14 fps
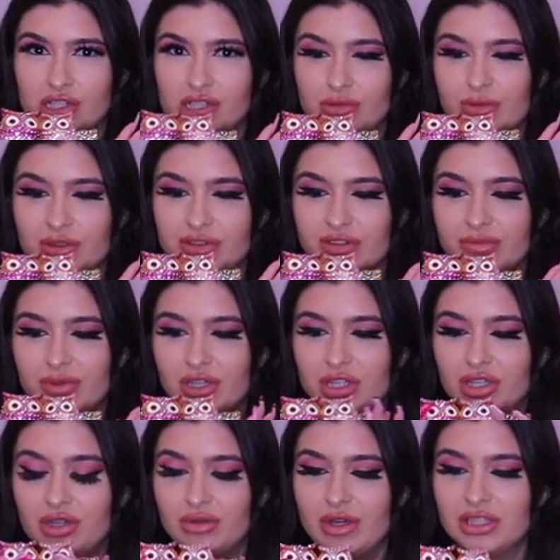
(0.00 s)
Super, super
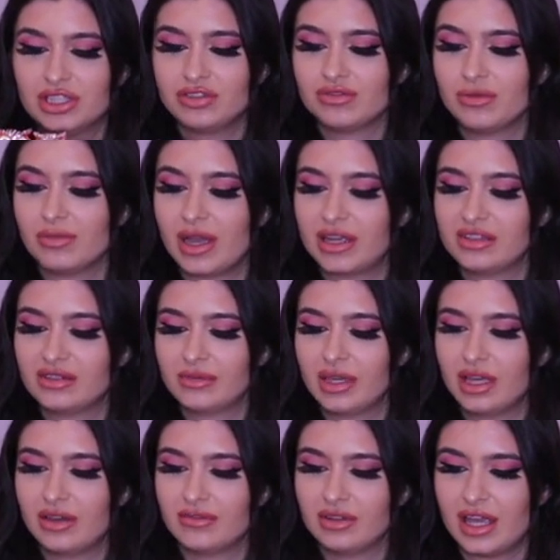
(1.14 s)
cute. It just reminds
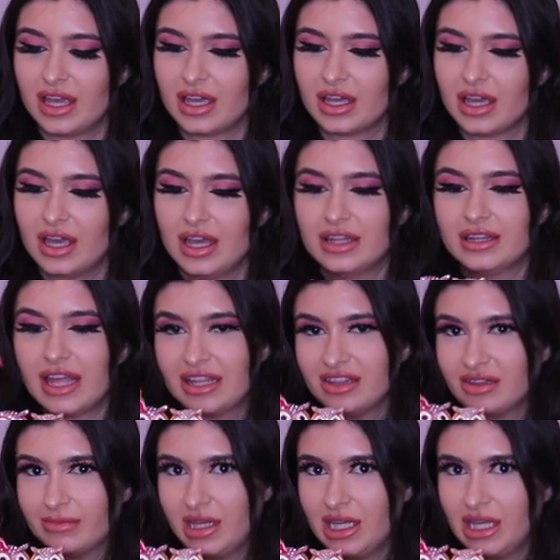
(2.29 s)
me of like,
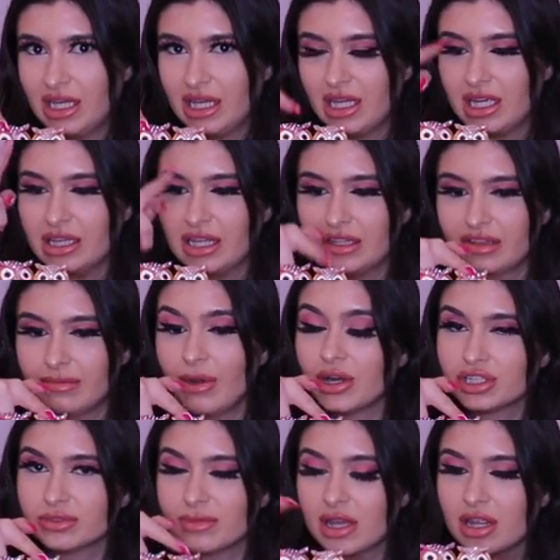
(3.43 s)
that's me and that's
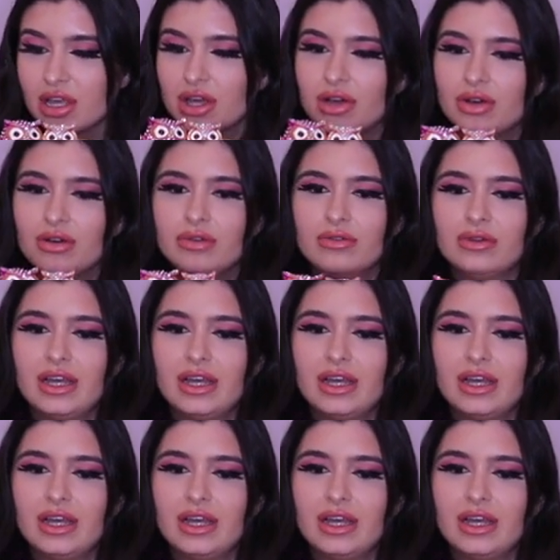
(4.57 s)
Marshmallow.